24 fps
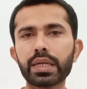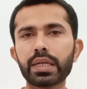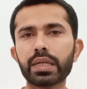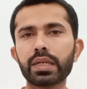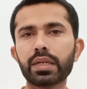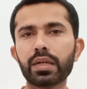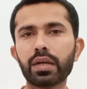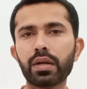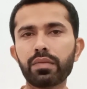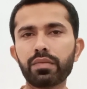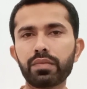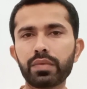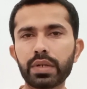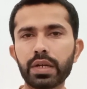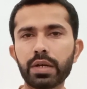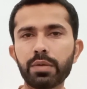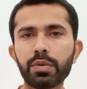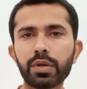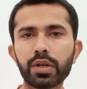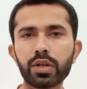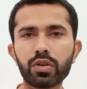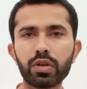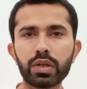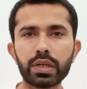at the
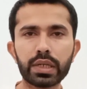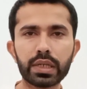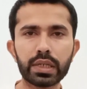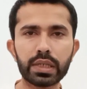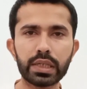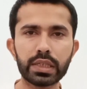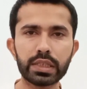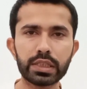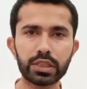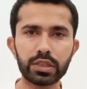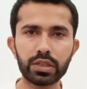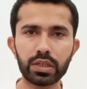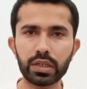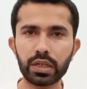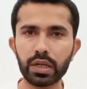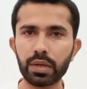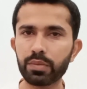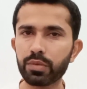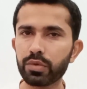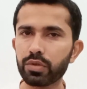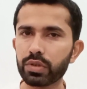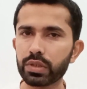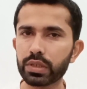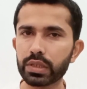Democratic National Committee
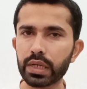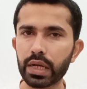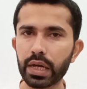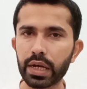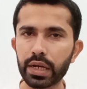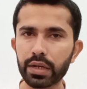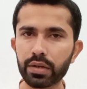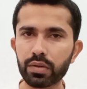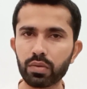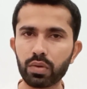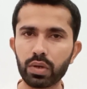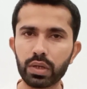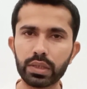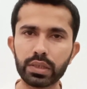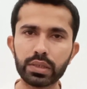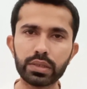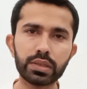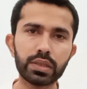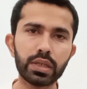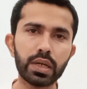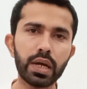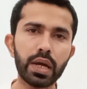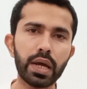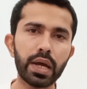headquarters
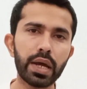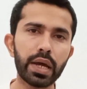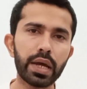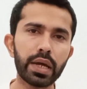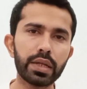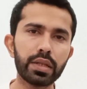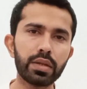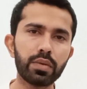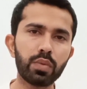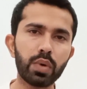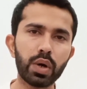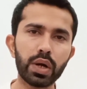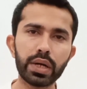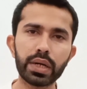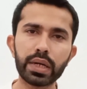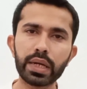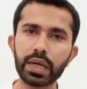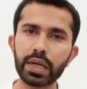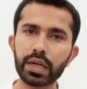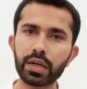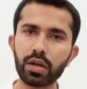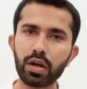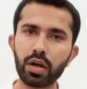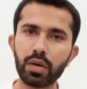at the Watergate
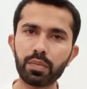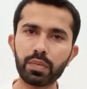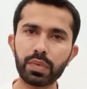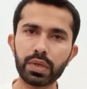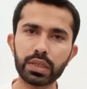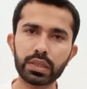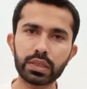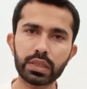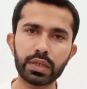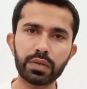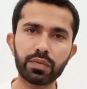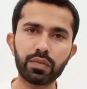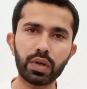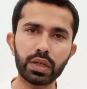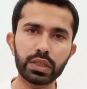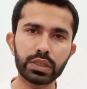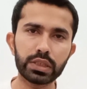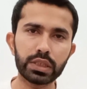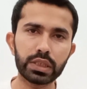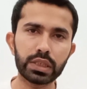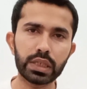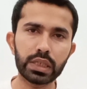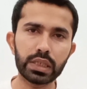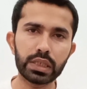complex in
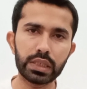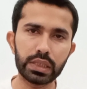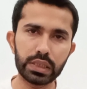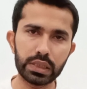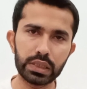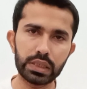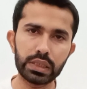Washington, D.C.